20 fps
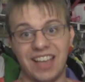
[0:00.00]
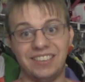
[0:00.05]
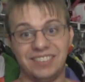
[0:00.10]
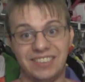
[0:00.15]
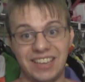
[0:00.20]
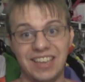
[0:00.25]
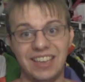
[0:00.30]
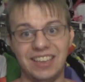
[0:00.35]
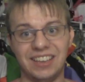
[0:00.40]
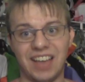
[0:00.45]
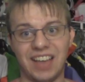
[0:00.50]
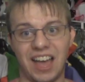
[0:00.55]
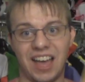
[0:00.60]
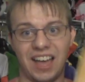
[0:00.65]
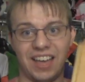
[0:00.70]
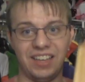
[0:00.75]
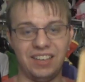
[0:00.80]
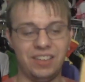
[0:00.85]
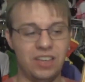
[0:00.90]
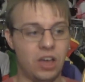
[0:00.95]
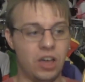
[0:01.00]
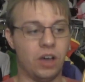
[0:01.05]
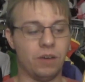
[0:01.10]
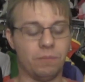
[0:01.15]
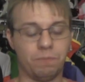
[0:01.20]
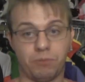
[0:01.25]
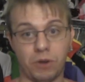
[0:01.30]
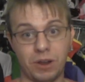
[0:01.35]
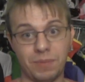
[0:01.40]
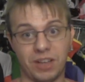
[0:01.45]
uh, did uh,
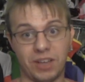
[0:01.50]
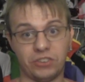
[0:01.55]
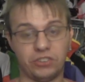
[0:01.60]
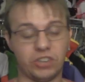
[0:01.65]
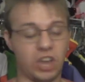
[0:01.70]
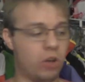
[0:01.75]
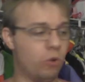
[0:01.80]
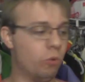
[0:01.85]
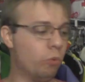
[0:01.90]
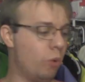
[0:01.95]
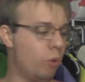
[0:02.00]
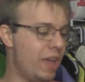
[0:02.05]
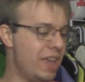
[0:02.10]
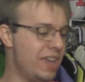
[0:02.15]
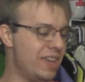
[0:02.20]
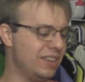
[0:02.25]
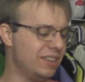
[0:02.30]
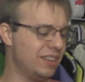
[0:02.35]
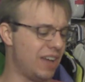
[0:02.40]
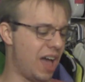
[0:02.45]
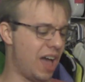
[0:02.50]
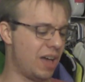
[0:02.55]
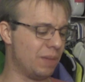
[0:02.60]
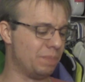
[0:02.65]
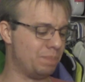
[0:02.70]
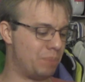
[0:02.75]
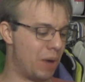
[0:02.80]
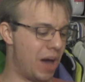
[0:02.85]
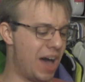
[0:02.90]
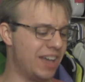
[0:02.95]
pretty much a uh, wing
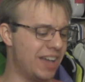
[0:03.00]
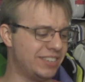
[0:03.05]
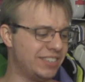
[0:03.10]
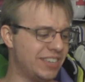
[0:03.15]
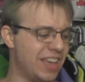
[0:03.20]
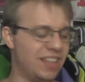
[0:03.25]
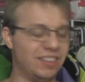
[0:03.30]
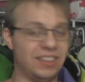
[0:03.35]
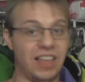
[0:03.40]
uh, boss uh,